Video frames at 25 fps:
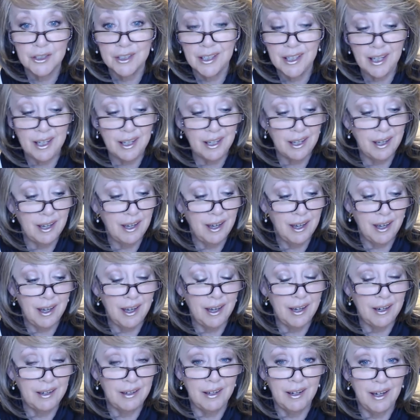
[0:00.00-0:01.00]
today
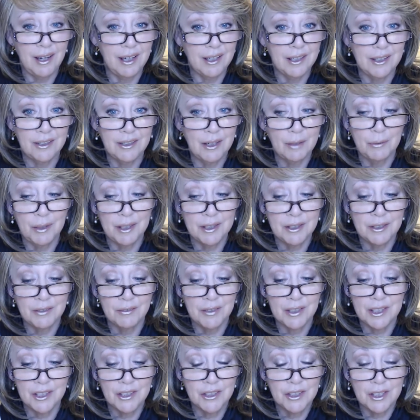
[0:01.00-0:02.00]
and I could not wait to
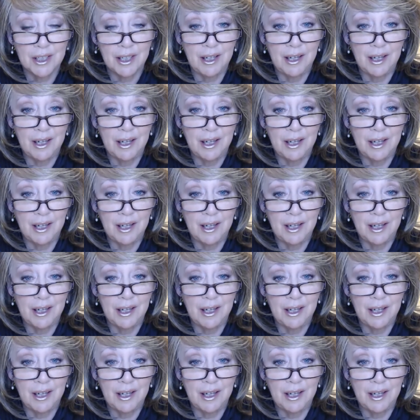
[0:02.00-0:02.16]
finish it.